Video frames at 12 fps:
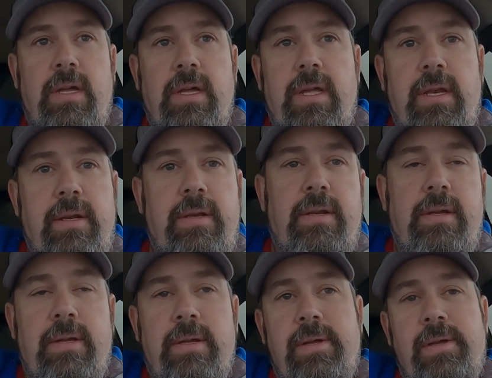And
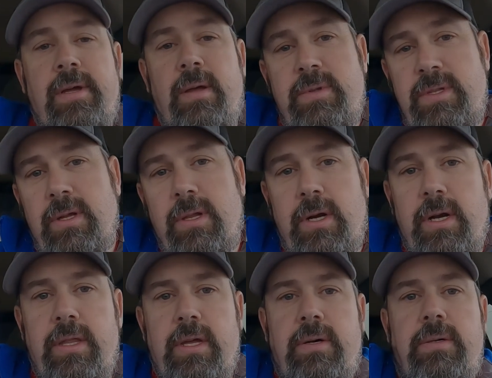still
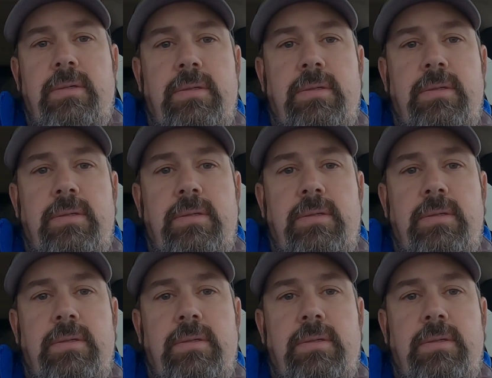learning though.